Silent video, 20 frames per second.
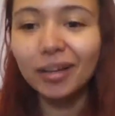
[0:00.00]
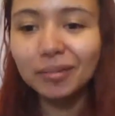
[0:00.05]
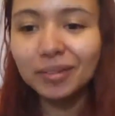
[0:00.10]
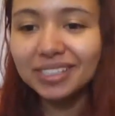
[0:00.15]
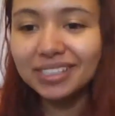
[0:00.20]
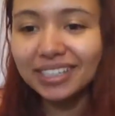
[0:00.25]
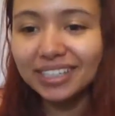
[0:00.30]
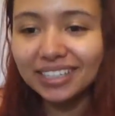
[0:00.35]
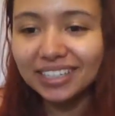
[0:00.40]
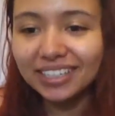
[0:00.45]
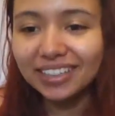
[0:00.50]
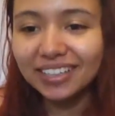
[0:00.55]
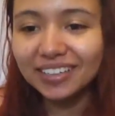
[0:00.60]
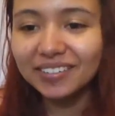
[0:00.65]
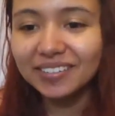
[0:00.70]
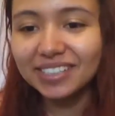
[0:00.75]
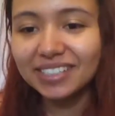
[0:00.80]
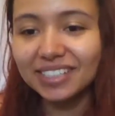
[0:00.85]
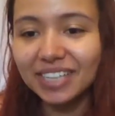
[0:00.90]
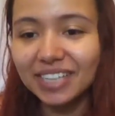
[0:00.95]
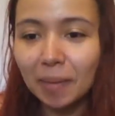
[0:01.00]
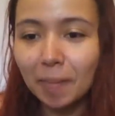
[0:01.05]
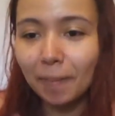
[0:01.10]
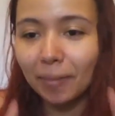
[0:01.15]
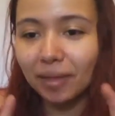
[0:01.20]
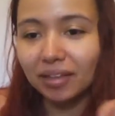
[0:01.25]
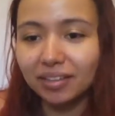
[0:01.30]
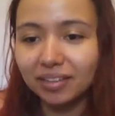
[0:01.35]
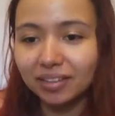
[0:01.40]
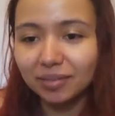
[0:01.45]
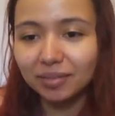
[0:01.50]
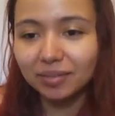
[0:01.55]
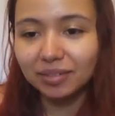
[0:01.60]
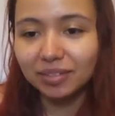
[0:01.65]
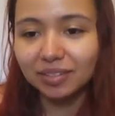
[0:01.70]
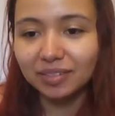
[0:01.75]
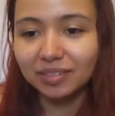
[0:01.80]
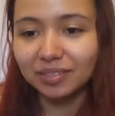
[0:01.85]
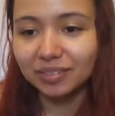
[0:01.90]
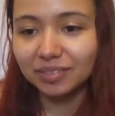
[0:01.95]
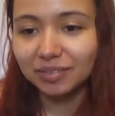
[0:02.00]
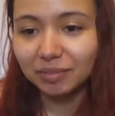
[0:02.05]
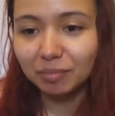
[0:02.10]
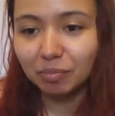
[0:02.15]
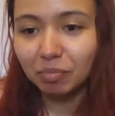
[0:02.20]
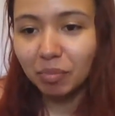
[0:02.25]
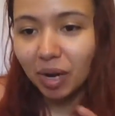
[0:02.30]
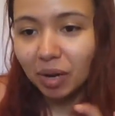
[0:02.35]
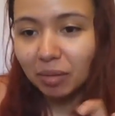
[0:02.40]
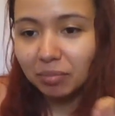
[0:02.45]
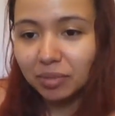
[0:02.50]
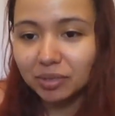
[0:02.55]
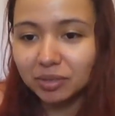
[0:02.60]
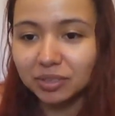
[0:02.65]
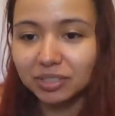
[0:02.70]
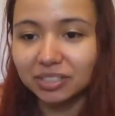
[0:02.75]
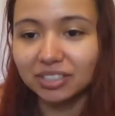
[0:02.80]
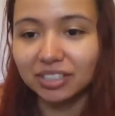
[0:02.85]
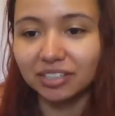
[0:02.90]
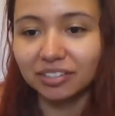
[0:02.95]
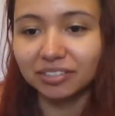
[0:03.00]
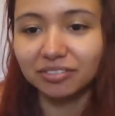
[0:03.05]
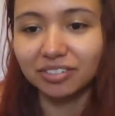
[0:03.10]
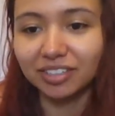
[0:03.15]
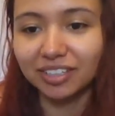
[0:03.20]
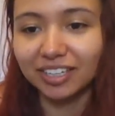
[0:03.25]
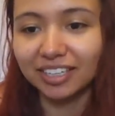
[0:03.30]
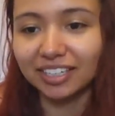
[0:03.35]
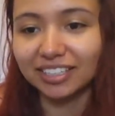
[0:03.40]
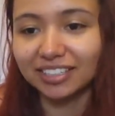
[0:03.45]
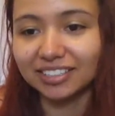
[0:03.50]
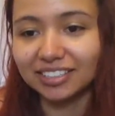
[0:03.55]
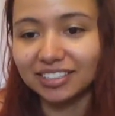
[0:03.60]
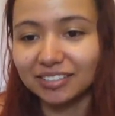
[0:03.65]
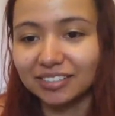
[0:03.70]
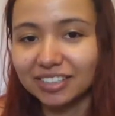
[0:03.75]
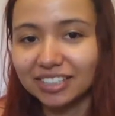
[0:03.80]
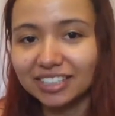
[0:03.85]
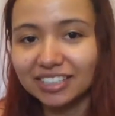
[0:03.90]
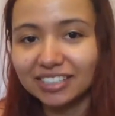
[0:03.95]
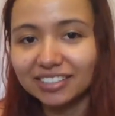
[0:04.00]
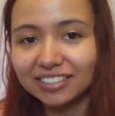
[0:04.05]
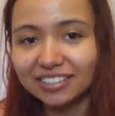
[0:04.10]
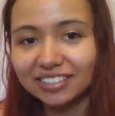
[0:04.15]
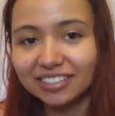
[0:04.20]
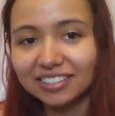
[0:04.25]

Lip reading: was thinking there was some mambo stuff related to it.